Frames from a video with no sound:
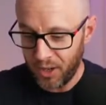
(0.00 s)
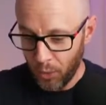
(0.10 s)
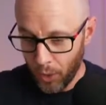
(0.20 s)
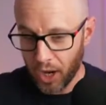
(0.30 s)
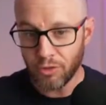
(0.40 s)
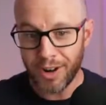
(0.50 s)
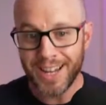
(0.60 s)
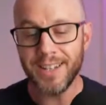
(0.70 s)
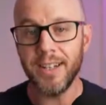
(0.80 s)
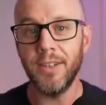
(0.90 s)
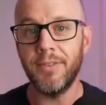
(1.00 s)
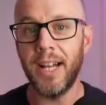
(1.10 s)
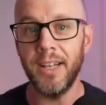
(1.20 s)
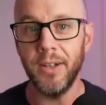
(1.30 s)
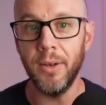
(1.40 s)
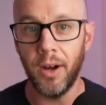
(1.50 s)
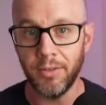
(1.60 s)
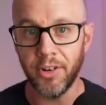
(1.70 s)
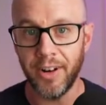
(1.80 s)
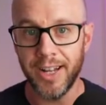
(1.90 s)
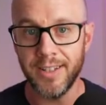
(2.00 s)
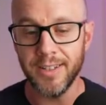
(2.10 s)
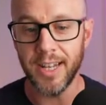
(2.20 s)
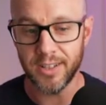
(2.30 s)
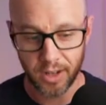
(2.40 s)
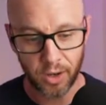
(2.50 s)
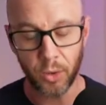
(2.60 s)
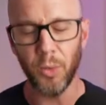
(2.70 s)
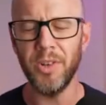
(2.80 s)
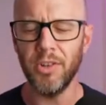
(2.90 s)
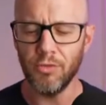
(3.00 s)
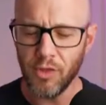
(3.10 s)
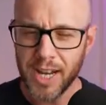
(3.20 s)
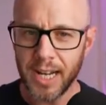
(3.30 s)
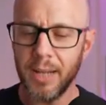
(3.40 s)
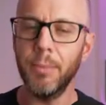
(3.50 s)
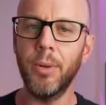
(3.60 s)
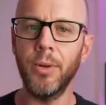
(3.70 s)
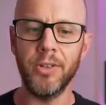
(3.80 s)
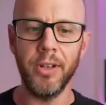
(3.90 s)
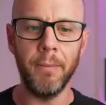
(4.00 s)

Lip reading: we are raising the value of creators as a whole, which is really important.